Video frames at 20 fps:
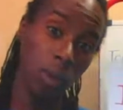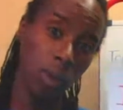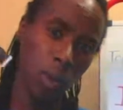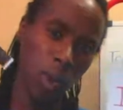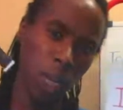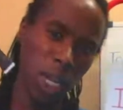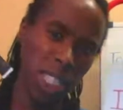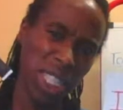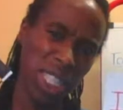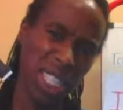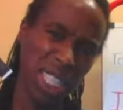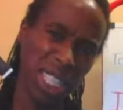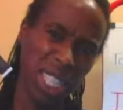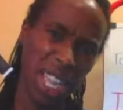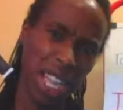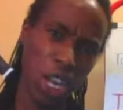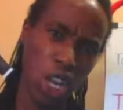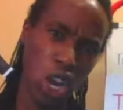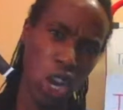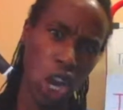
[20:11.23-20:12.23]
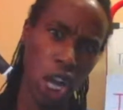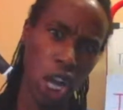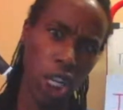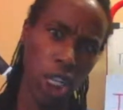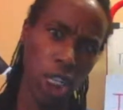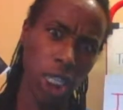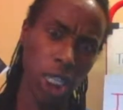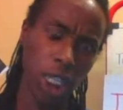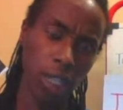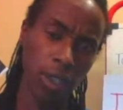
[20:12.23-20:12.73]
what is this thing
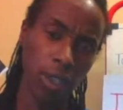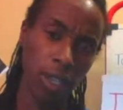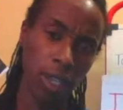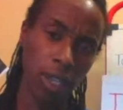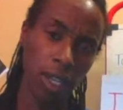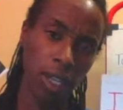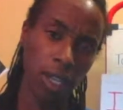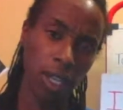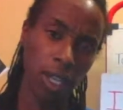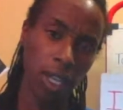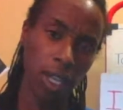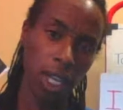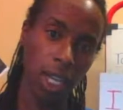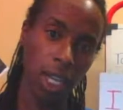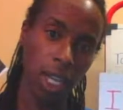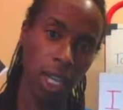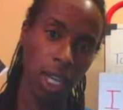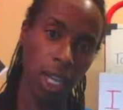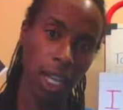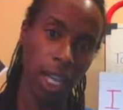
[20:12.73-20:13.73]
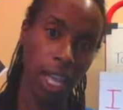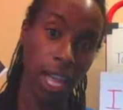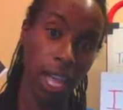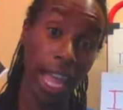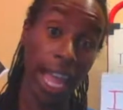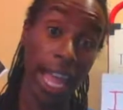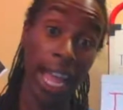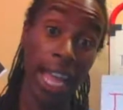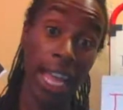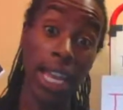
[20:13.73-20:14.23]
called?
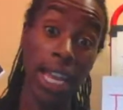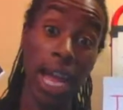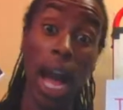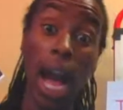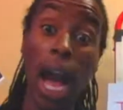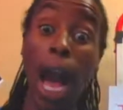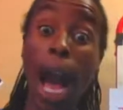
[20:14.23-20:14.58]
An